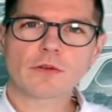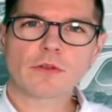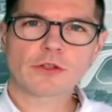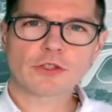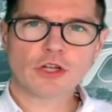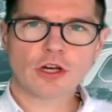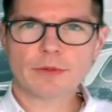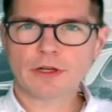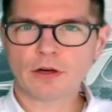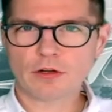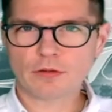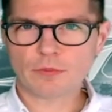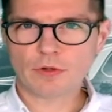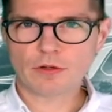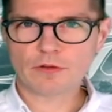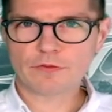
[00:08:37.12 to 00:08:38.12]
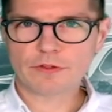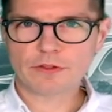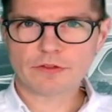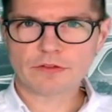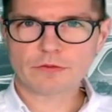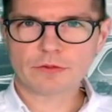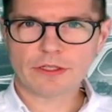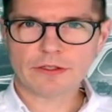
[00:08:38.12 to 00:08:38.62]
the German automotive
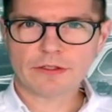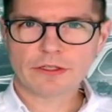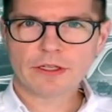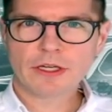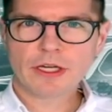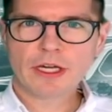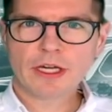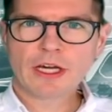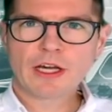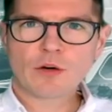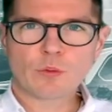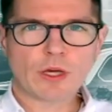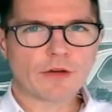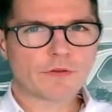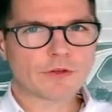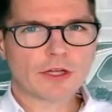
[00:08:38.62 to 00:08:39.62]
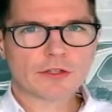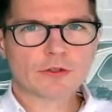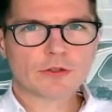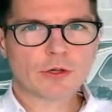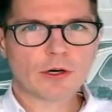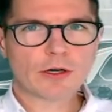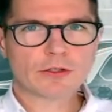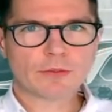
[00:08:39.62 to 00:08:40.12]
industry. We have not
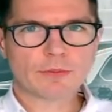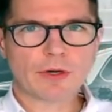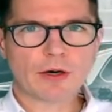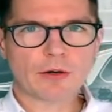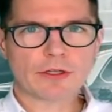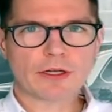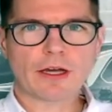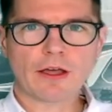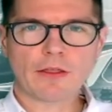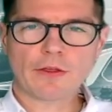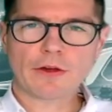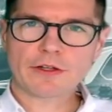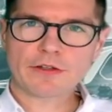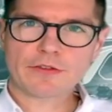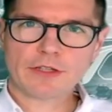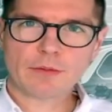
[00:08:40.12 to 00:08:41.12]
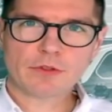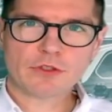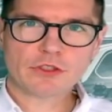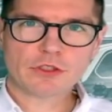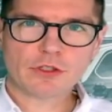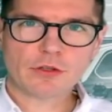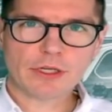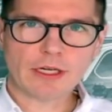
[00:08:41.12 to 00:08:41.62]
talked about other established
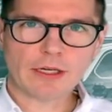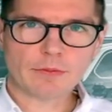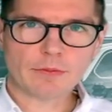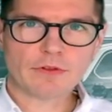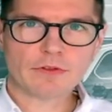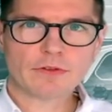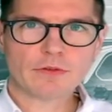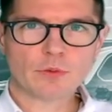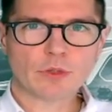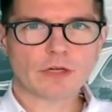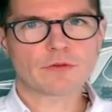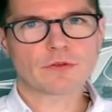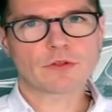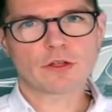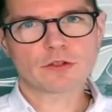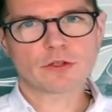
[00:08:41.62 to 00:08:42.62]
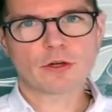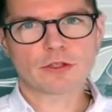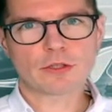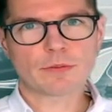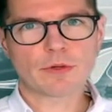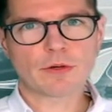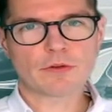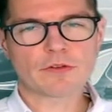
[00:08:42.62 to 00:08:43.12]
OEMs, we have not talked
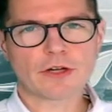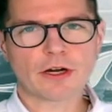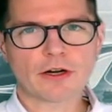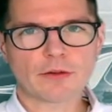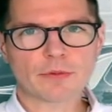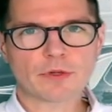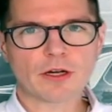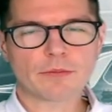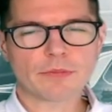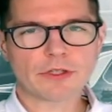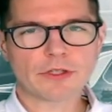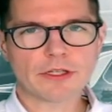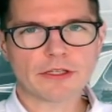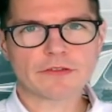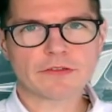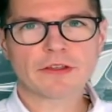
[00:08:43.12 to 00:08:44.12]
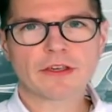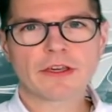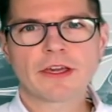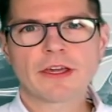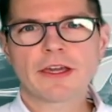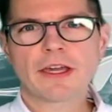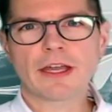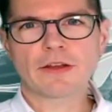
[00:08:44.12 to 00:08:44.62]
about startup companies,
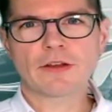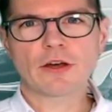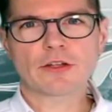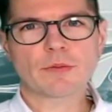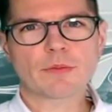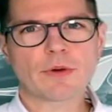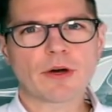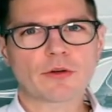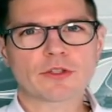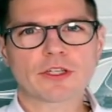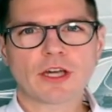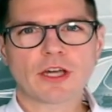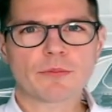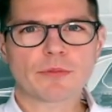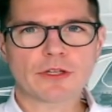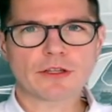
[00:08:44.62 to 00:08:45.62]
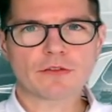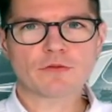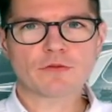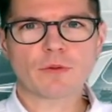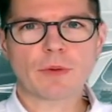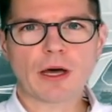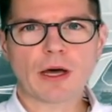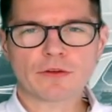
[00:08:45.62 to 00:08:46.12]
and not about companies
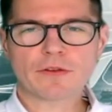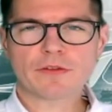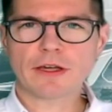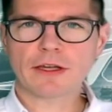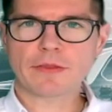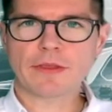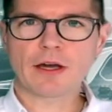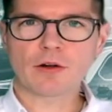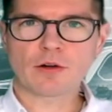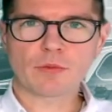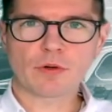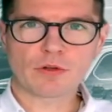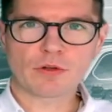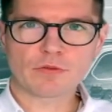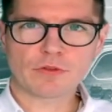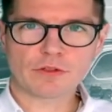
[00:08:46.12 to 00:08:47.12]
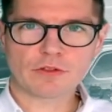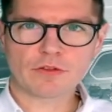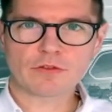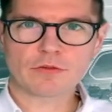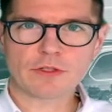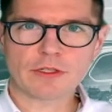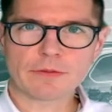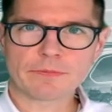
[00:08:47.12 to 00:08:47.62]
from outside the automotive
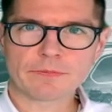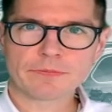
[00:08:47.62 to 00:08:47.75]
industry.